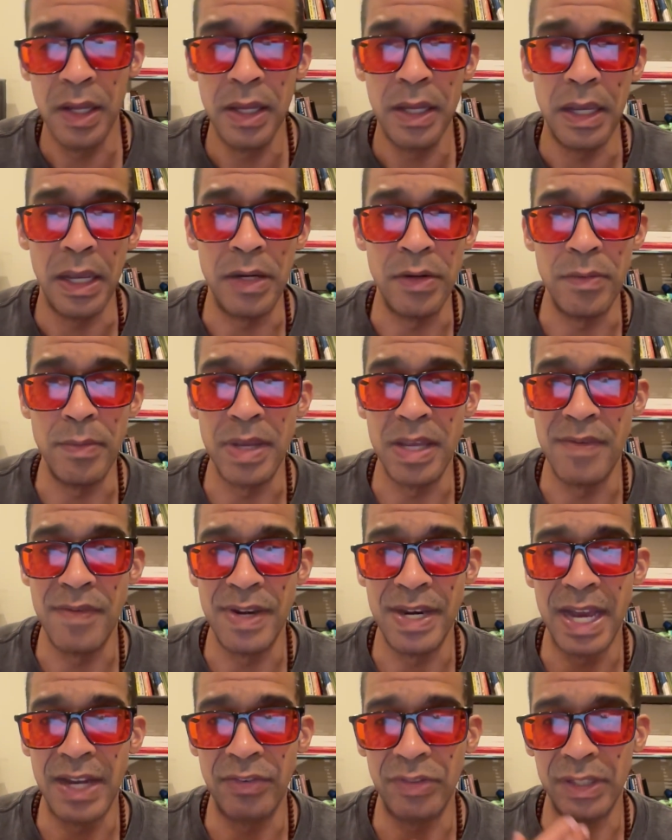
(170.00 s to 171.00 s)
and you may even
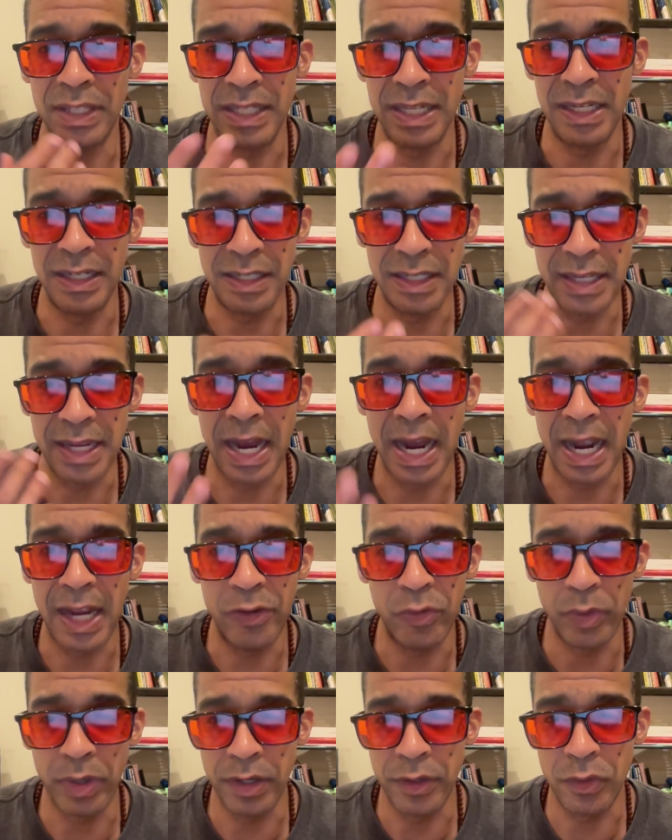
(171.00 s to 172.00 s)
actually get
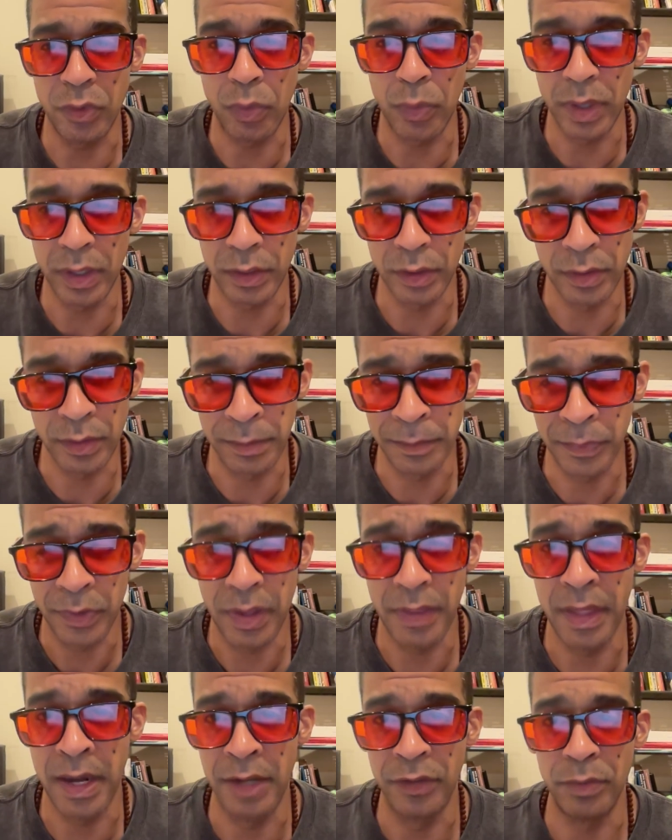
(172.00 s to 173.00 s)
dehydrated quicker
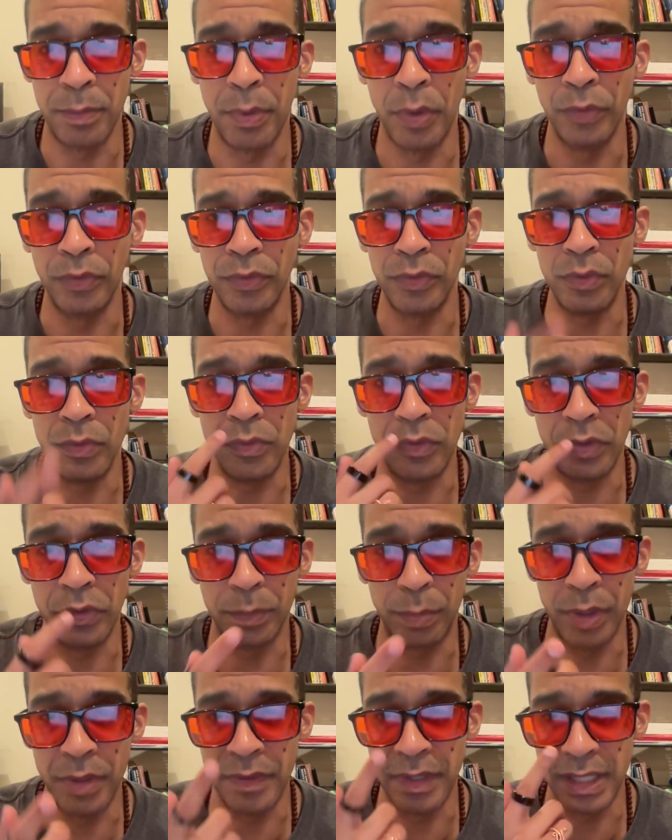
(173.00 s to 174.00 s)
than as opposed to just
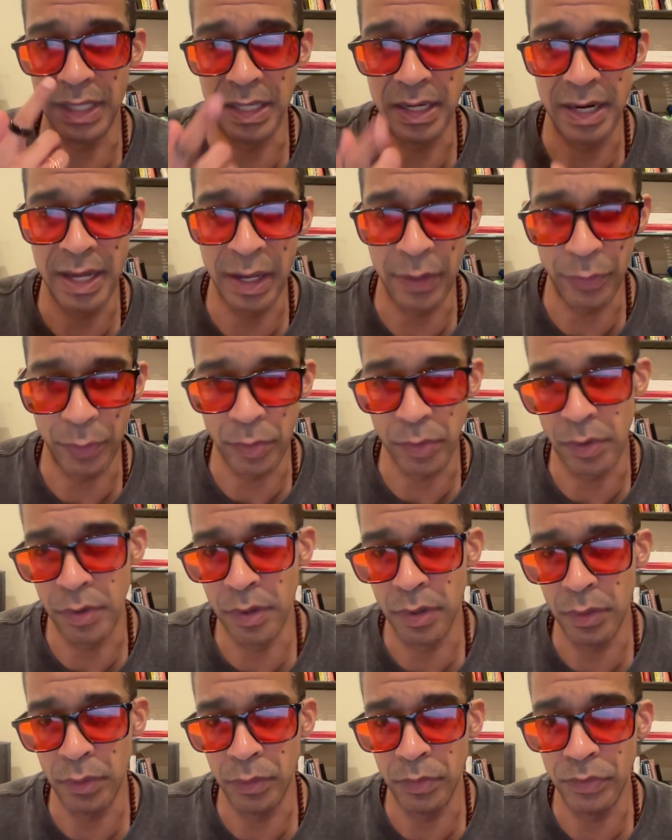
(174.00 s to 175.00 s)
breathing in and out through your
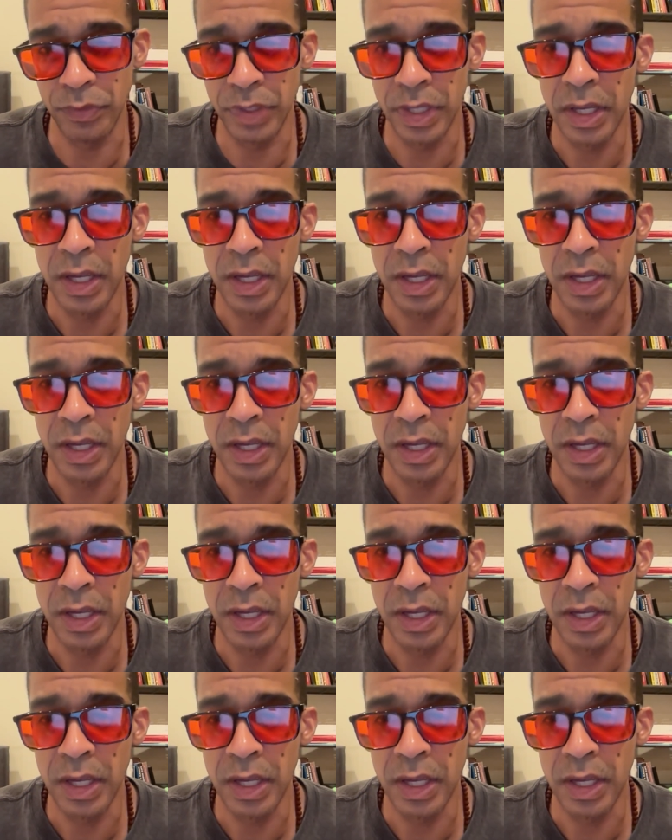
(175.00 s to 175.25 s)
nose.